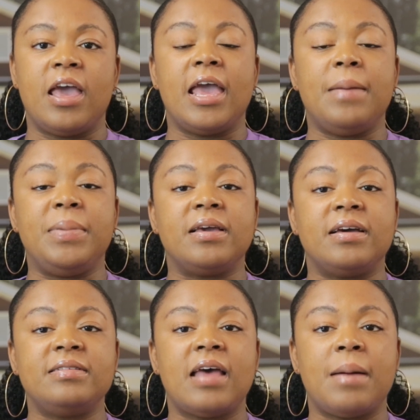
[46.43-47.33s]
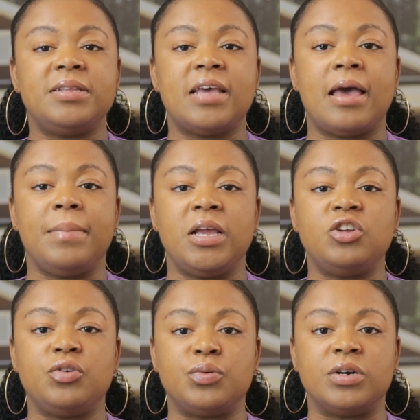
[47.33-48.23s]
And because Habitat makes
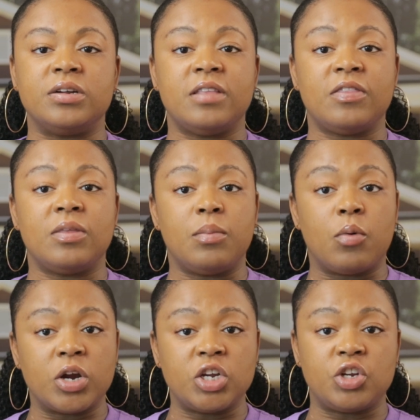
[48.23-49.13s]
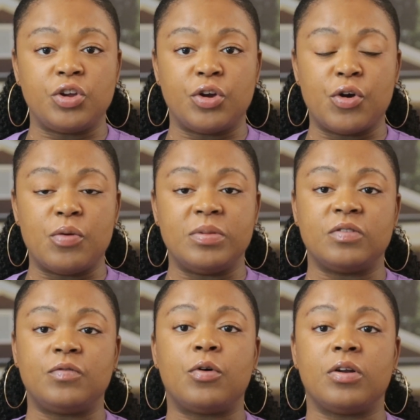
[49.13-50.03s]
sure that the mortgage on your home is
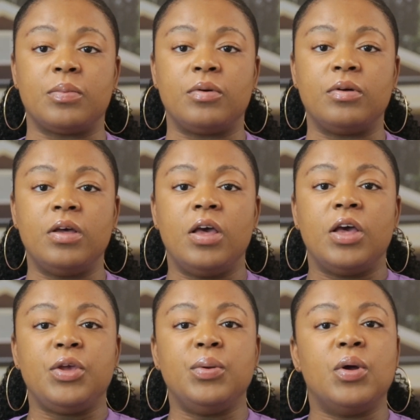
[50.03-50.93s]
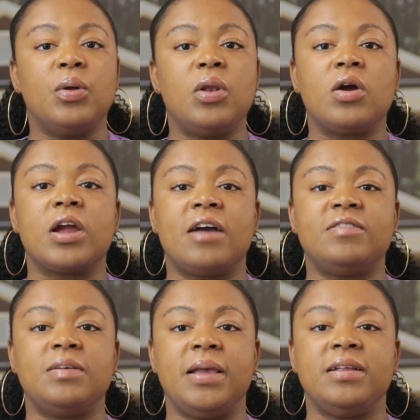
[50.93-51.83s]
affordable, you no longer have
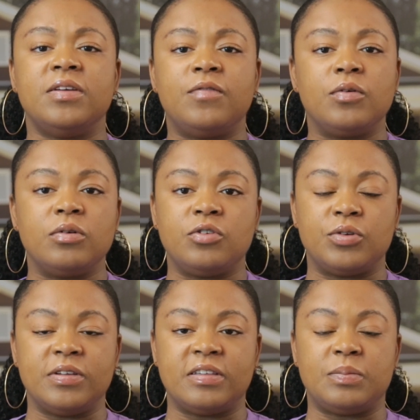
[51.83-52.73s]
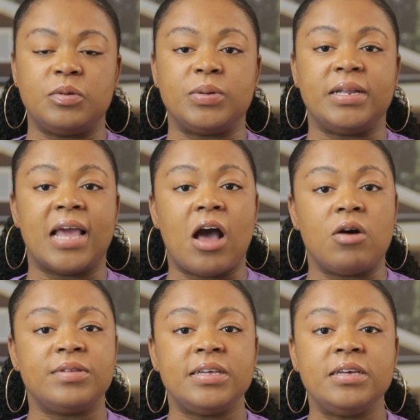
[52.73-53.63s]
to make difficult choices between
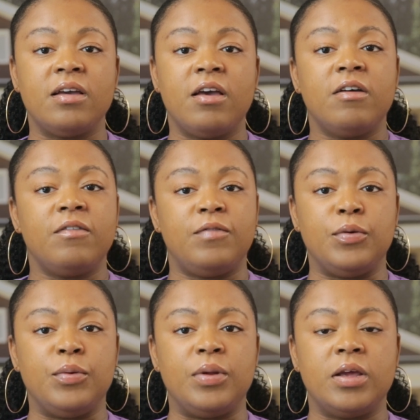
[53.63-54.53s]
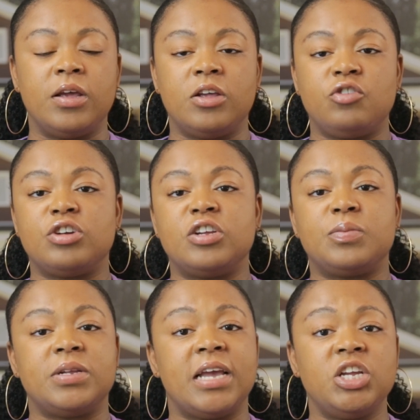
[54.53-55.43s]
housing, food,
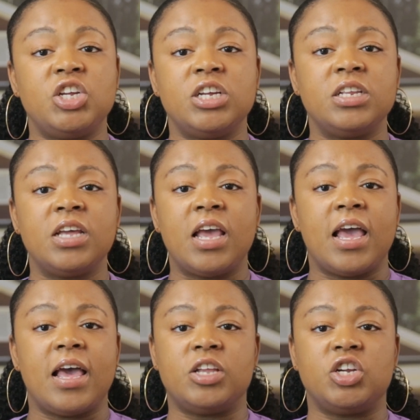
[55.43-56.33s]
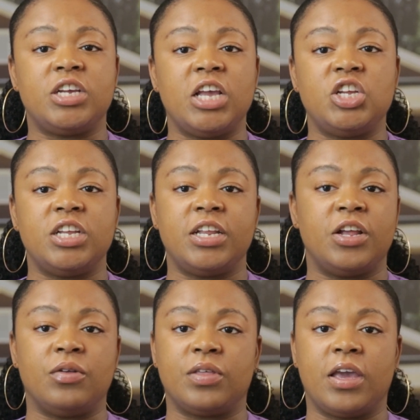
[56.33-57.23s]
transportation, education, and
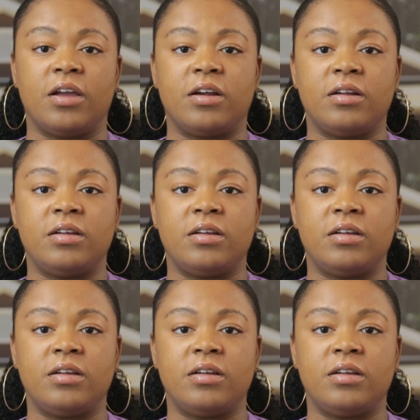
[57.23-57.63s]
healthcare.